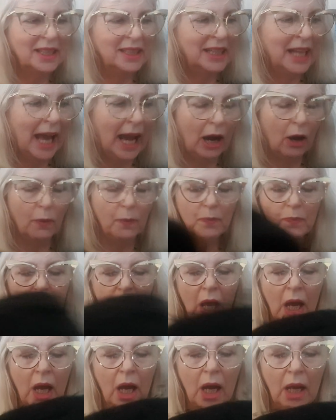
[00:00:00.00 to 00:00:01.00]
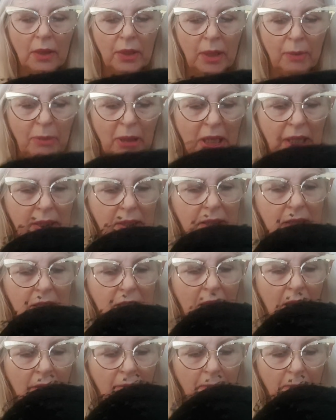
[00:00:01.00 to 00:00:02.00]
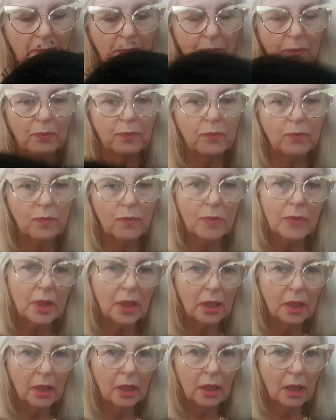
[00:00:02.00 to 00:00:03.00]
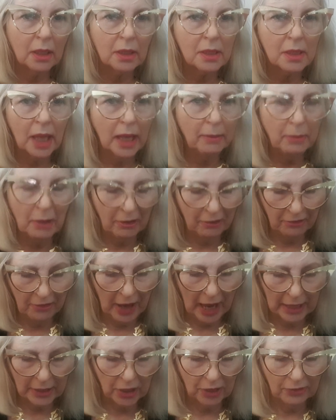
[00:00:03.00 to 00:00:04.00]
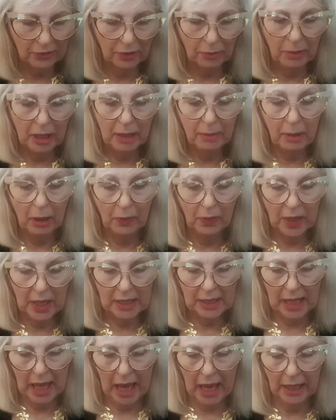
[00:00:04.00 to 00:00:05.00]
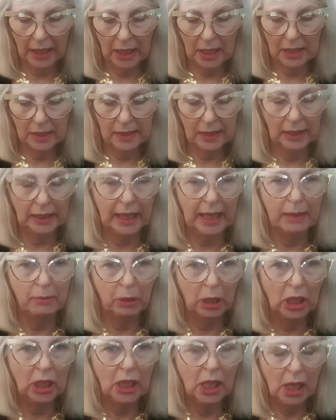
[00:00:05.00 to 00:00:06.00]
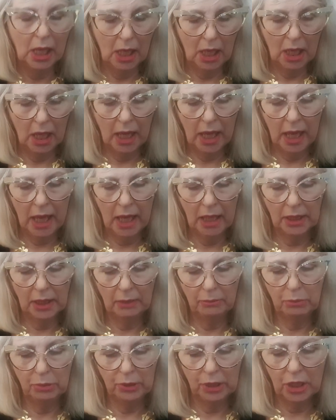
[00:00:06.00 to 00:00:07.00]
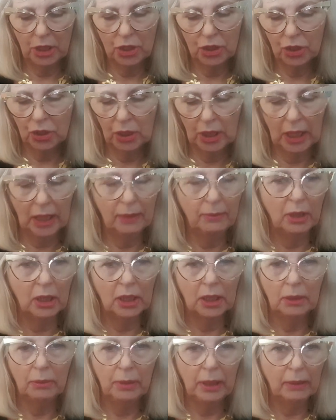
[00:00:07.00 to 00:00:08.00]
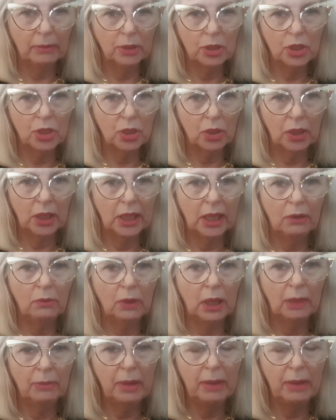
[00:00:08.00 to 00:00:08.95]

Now, the biggest excitement factor for me about this hat is the label. And I'm pretty sure that I'm not going to be able to show you that well.